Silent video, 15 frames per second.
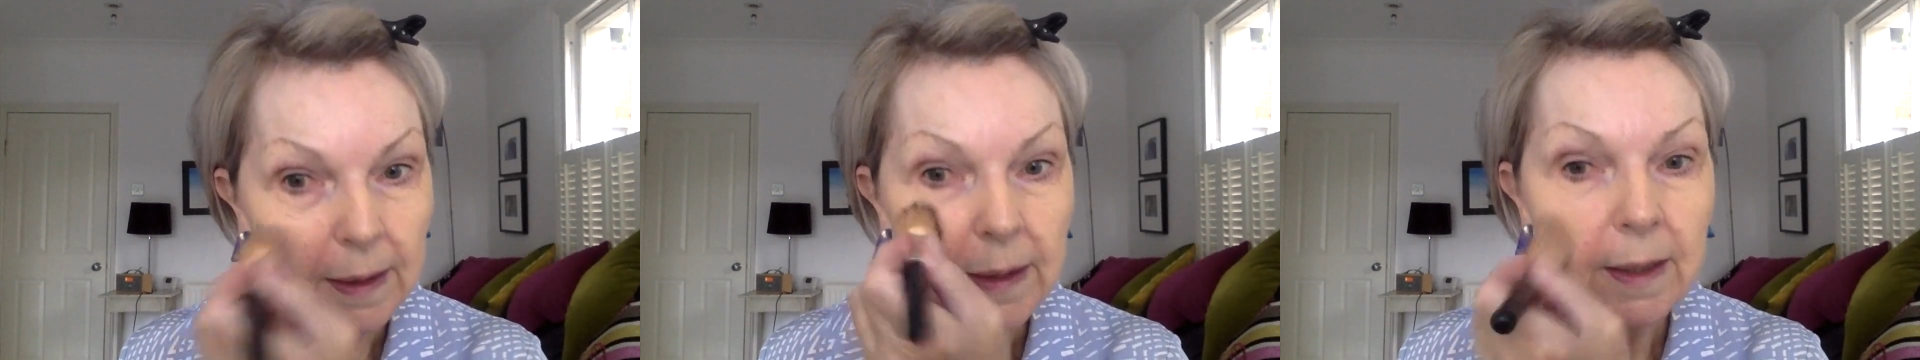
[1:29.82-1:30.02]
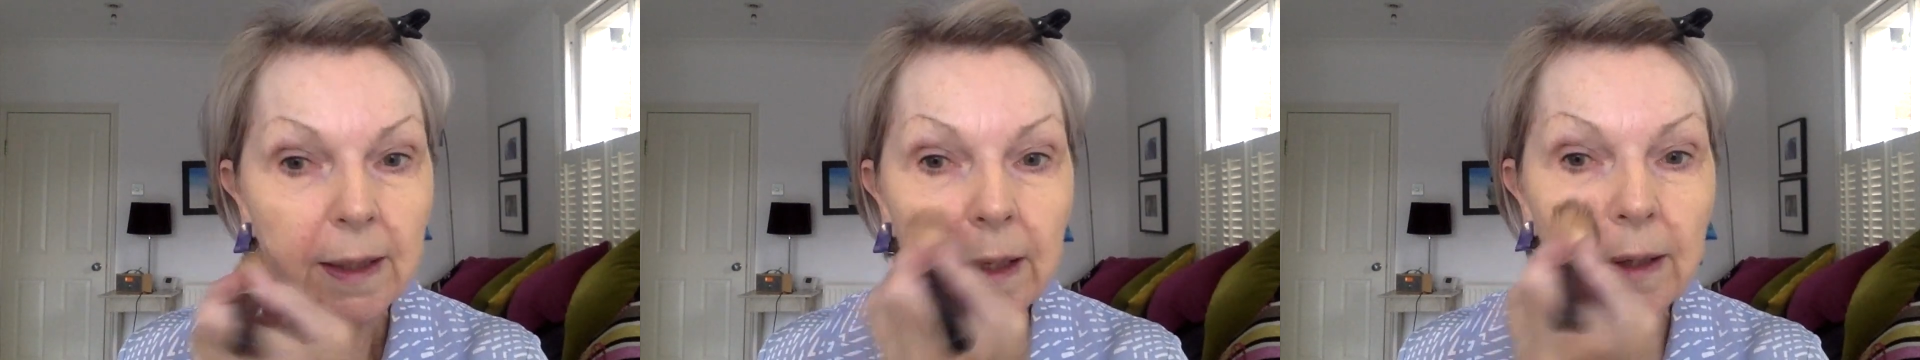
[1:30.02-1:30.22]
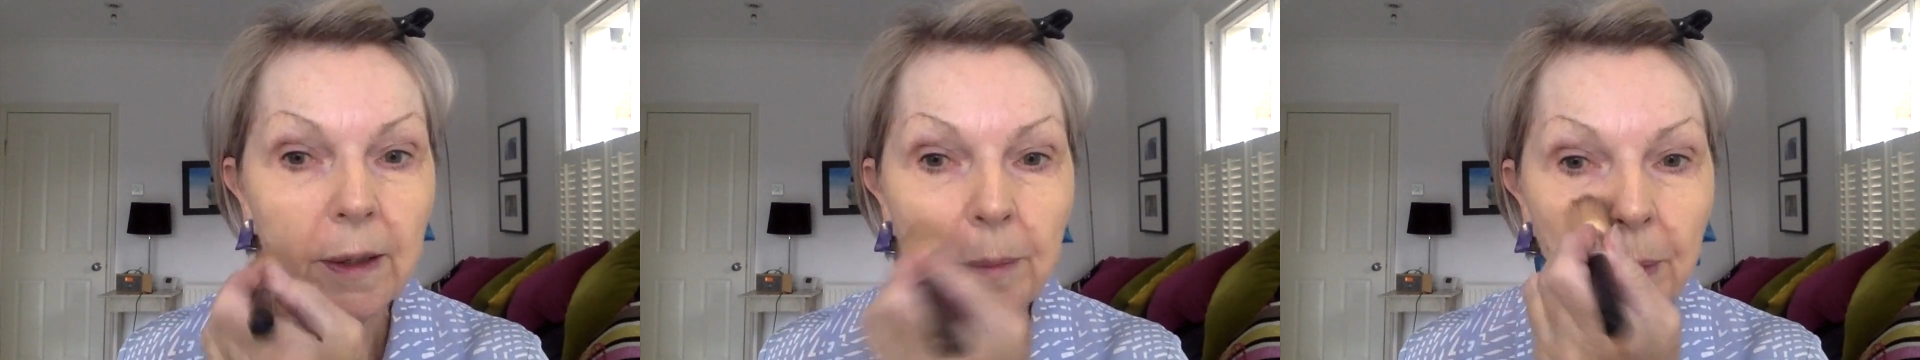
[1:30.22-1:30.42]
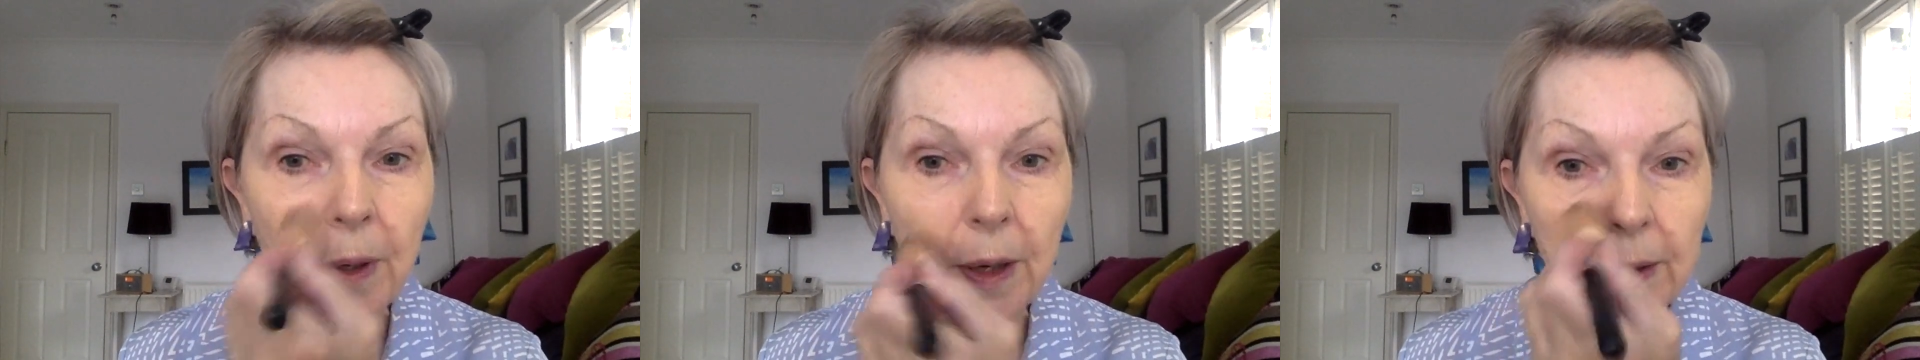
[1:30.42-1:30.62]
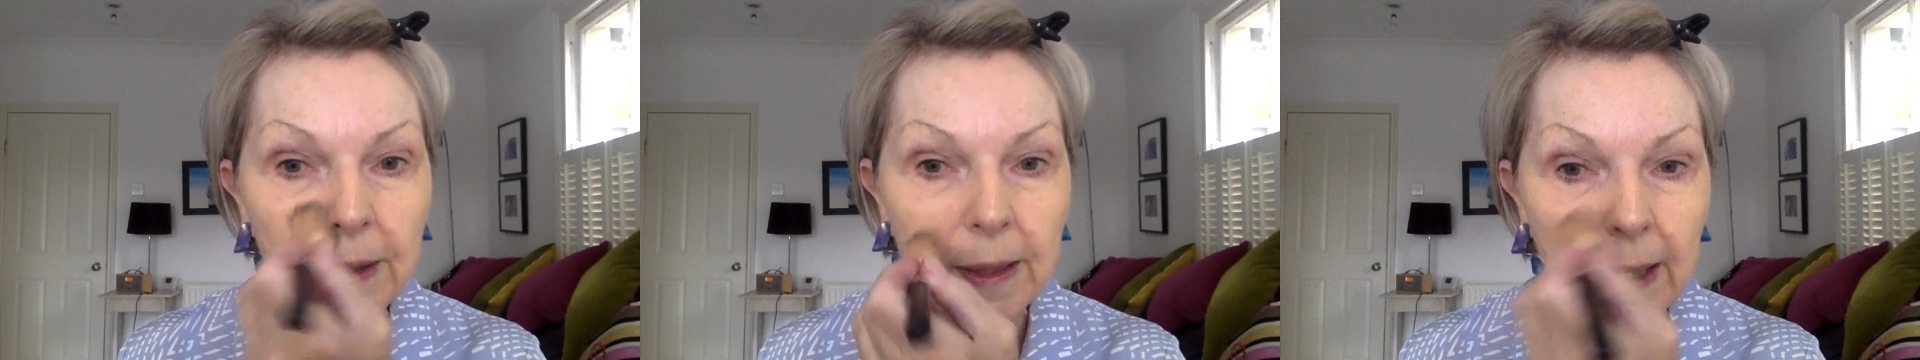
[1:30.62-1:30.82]
start the
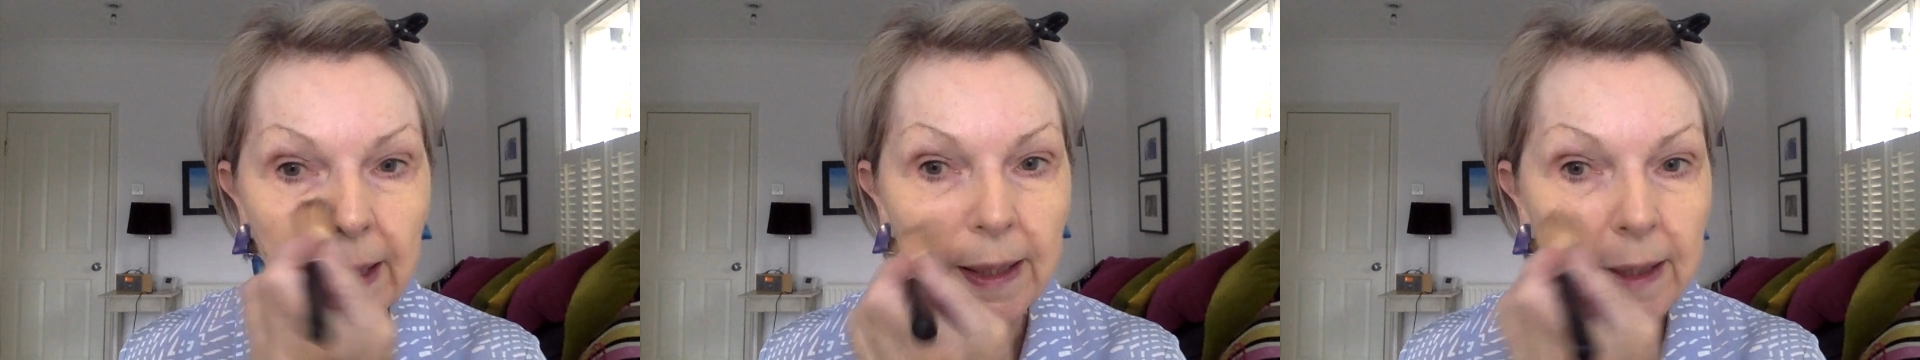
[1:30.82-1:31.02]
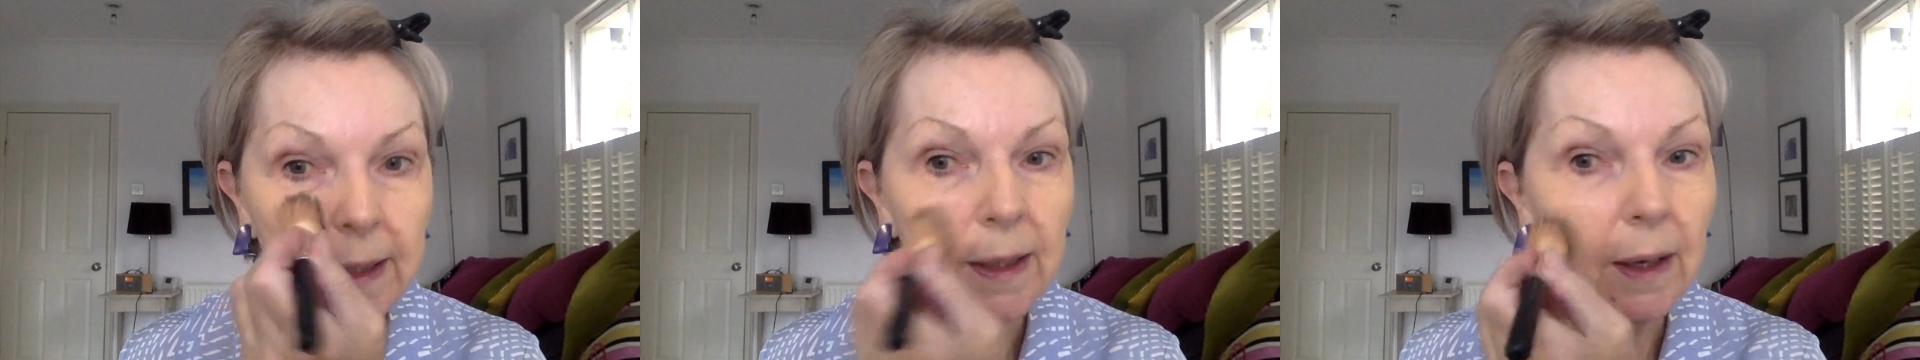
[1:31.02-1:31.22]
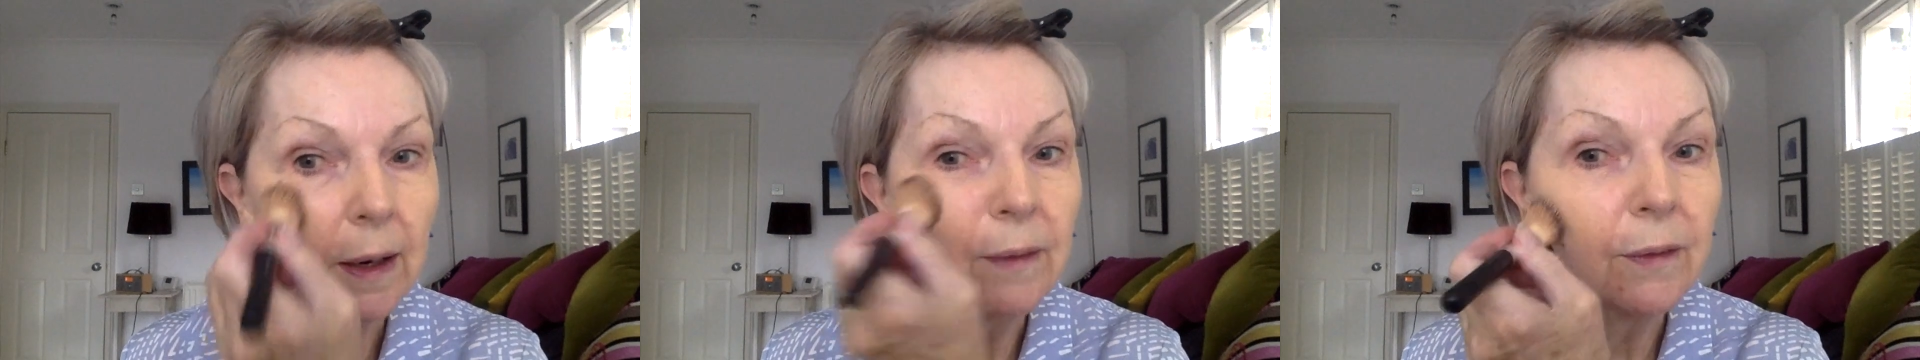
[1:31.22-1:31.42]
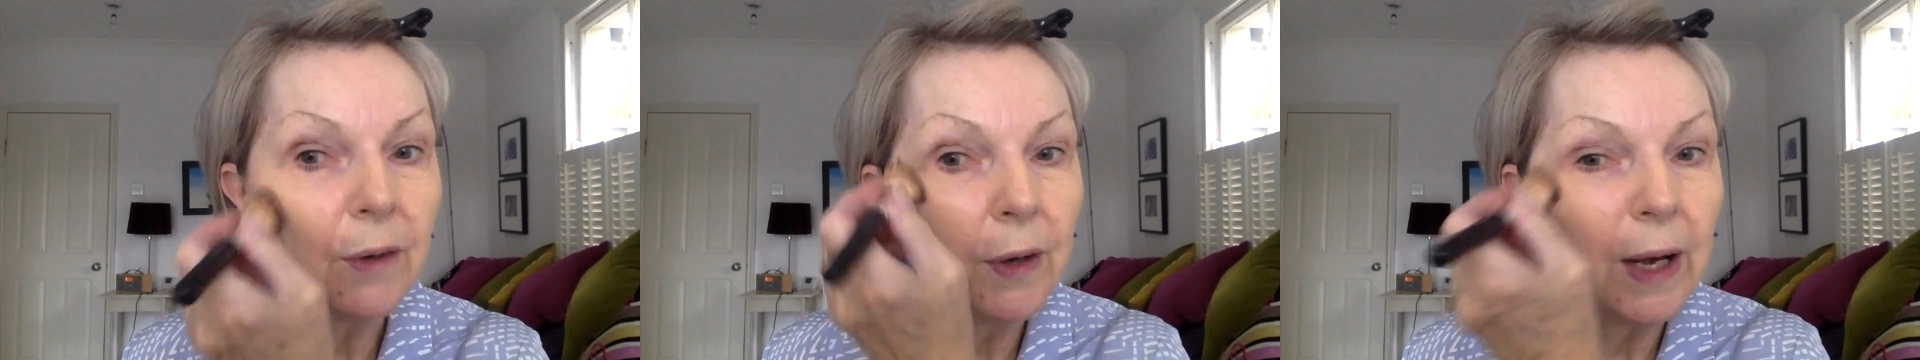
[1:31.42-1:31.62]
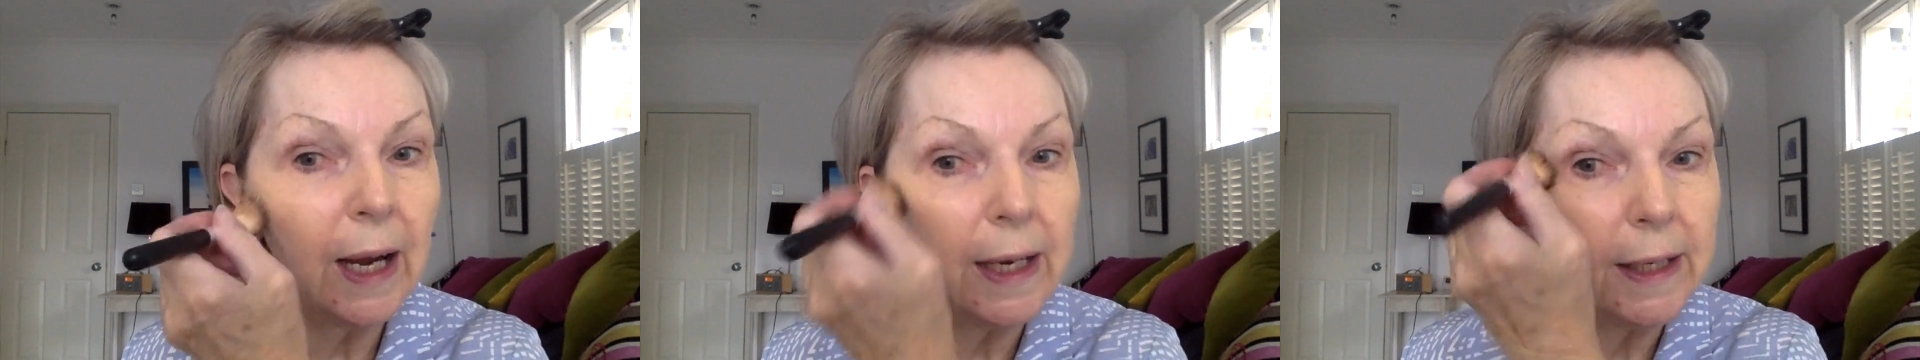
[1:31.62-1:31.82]
process of
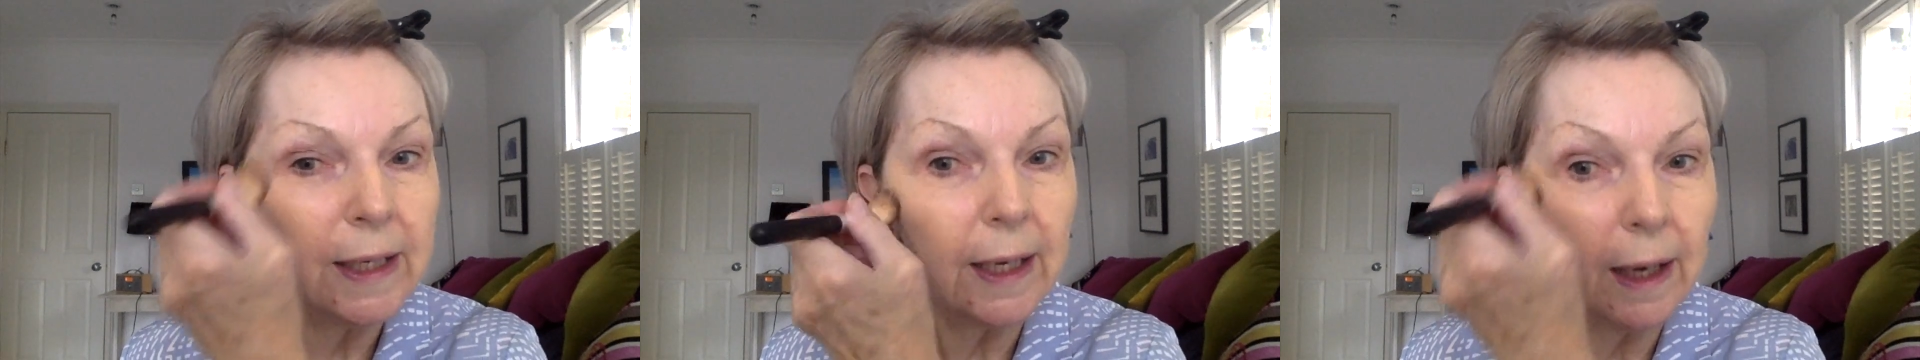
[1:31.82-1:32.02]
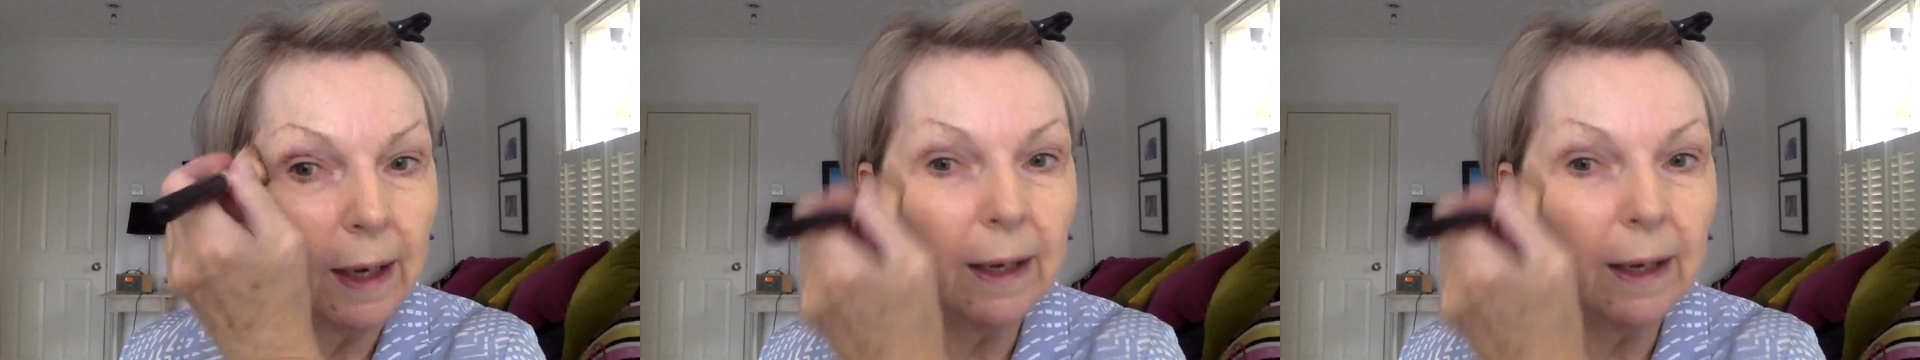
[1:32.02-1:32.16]
creating